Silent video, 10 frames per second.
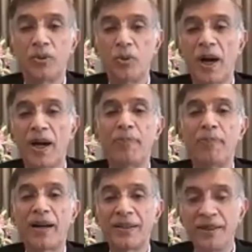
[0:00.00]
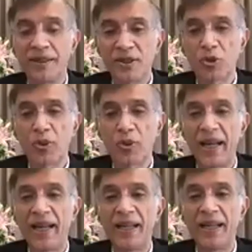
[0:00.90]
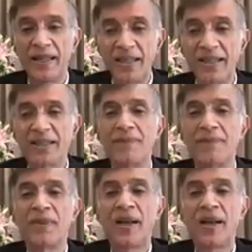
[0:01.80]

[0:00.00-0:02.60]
who are partners today in this,